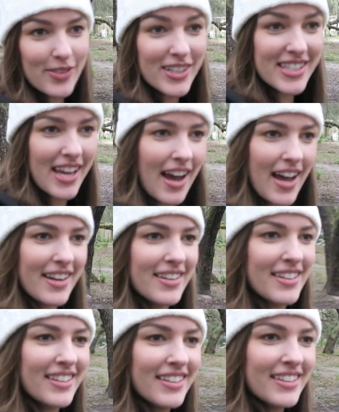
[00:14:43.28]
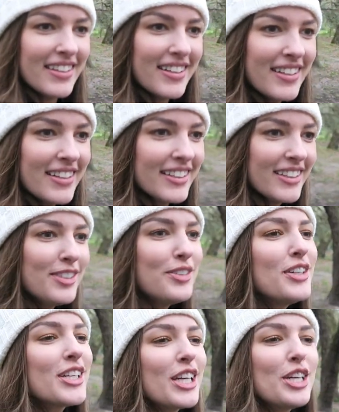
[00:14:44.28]
You want to say hi? God. You
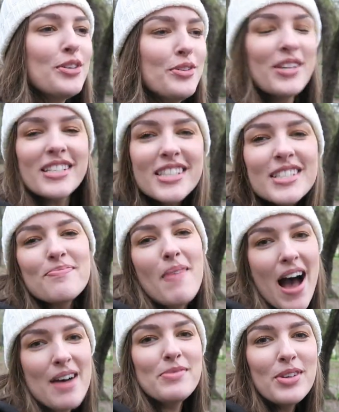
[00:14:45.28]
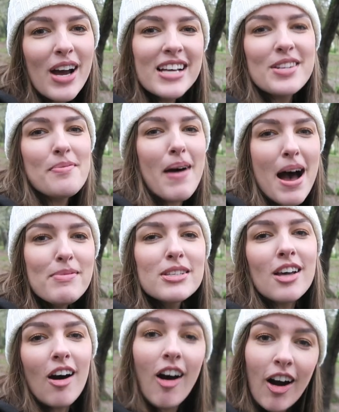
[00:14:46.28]
look cute. This is Mom. You guys know Mom
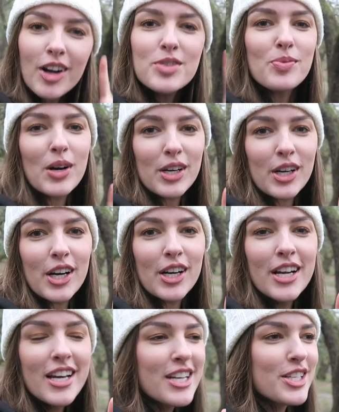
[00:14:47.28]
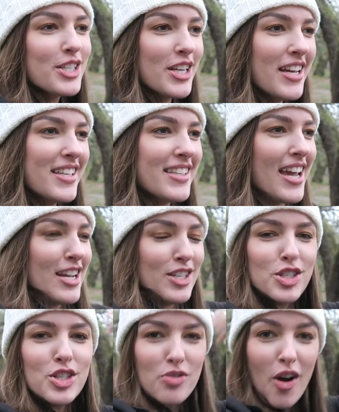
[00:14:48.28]
is a hard worker. She is a
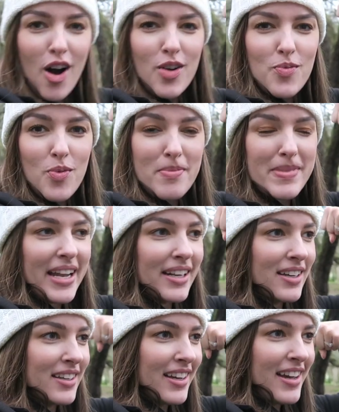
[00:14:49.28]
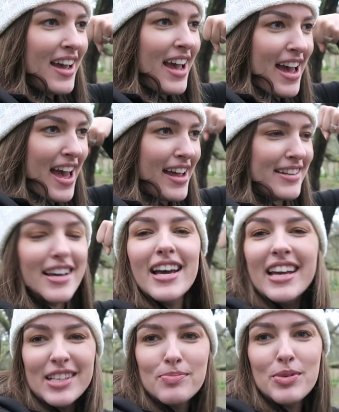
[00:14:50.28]
strong woman and
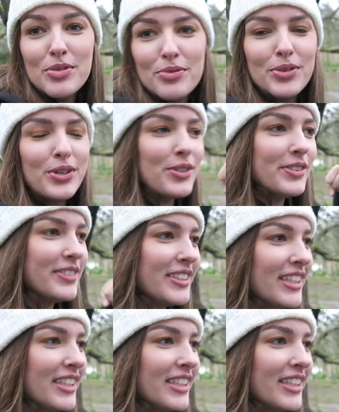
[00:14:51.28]
is beautiful.